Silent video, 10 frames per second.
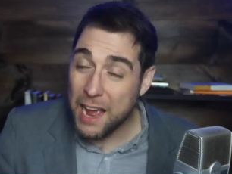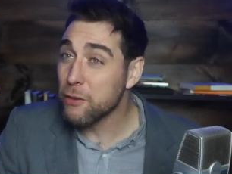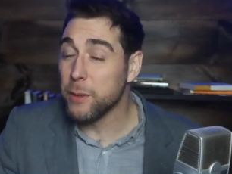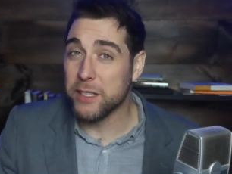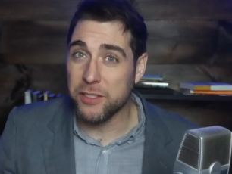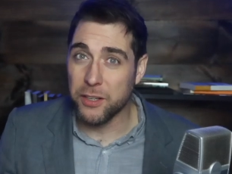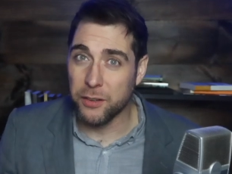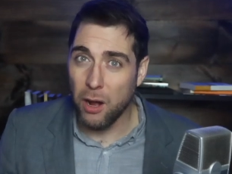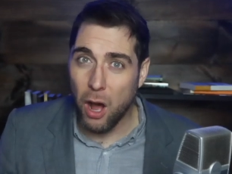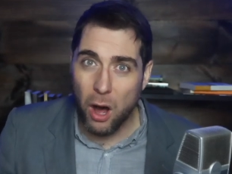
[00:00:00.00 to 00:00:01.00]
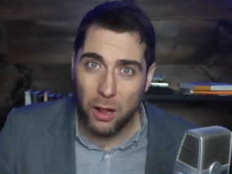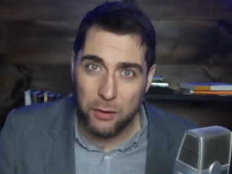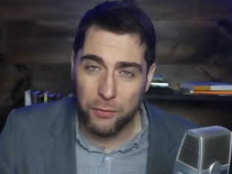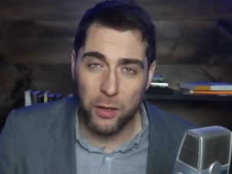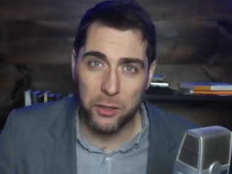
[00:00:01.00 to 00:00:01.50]
Everybody's a sinner. All
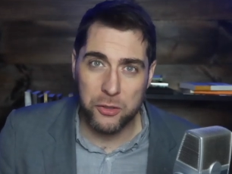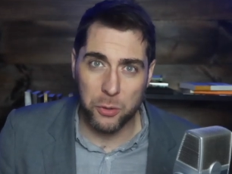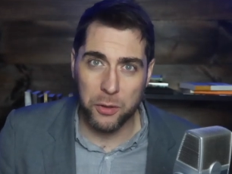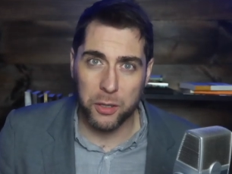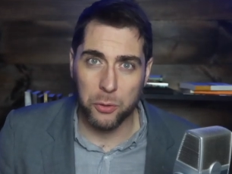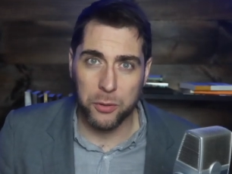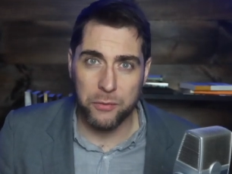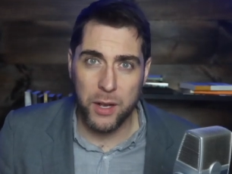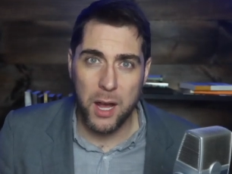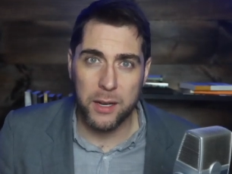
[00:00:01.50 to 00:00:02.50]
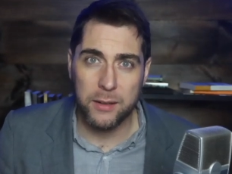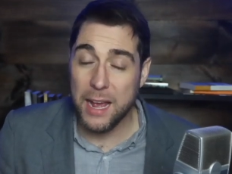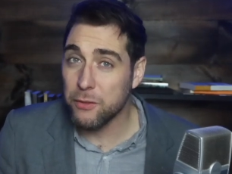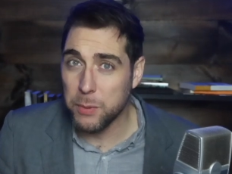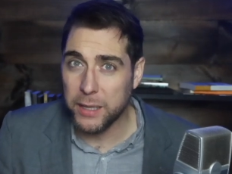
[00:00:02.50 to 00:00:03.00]
have fallen short of the glory of God.
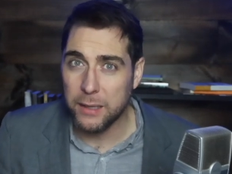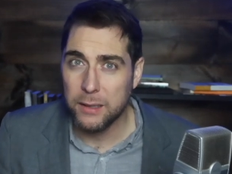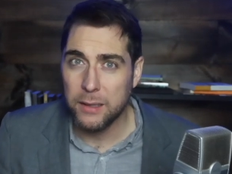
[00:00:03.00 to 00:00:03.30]
Everybody.